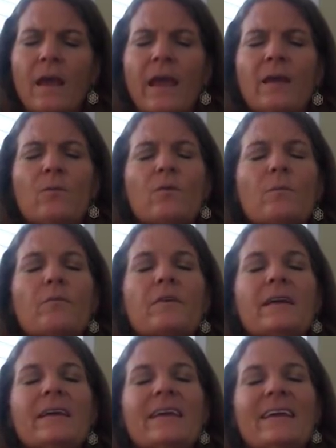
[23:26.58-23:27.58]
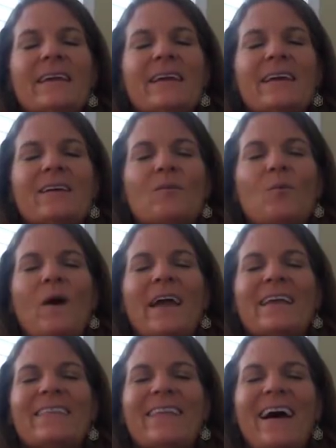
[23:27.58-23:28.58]
And we're bringing
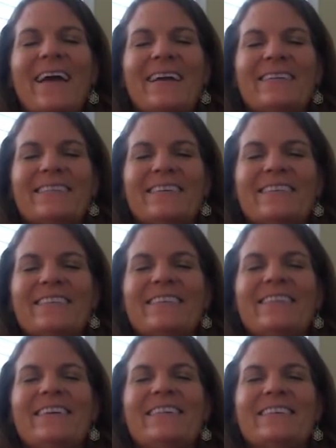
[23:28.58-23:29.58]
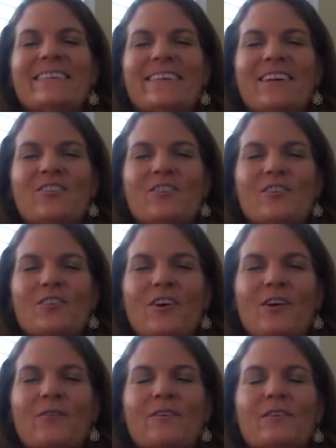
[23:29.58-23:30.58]
white light into these ascension
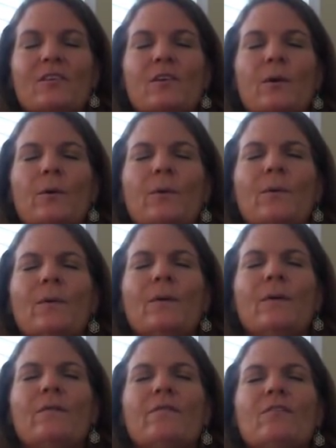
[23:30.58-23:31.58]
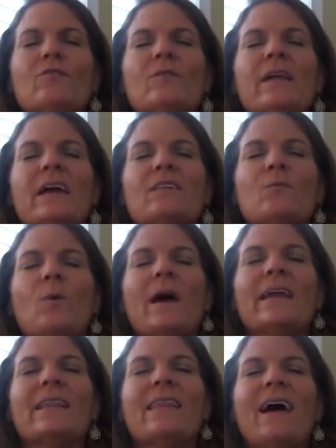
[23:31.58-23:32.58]
chakras. So visualize
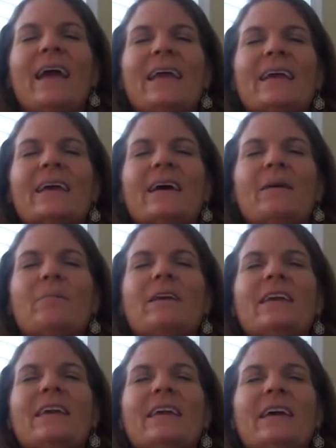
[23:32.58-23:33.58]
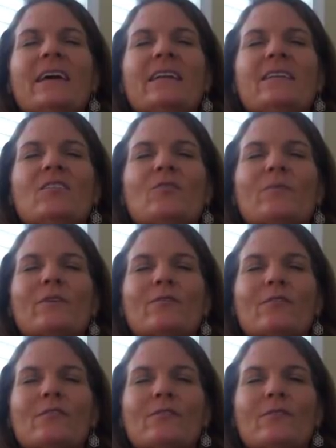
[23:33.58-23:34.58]
white light coming in, your
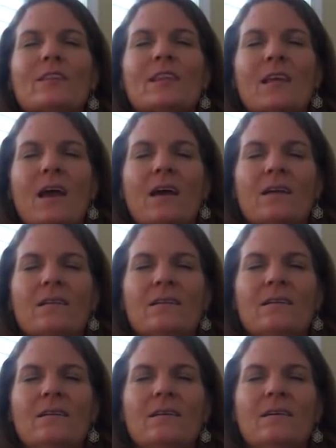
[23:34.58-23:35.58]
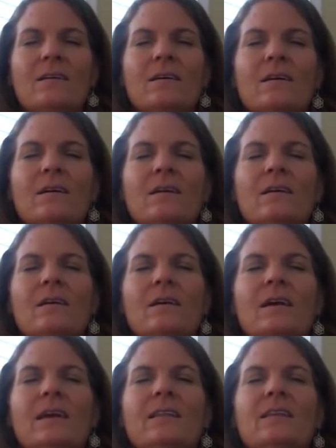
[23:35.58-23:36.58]
personal sun,
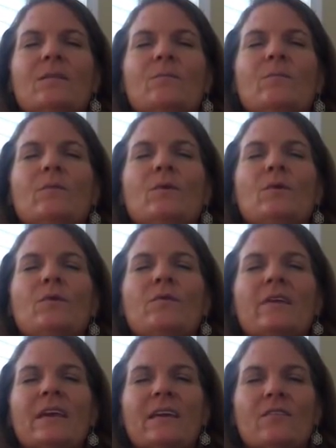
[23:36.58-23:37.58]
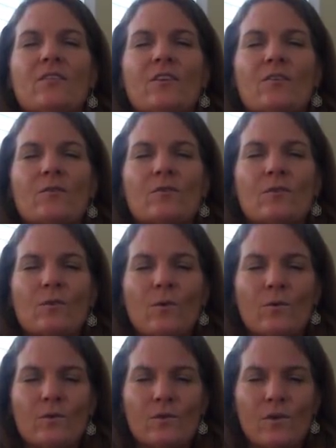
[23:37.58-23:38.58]
and then moving into your soul
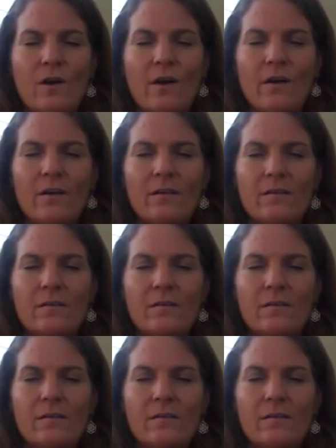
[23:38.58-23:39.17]
star.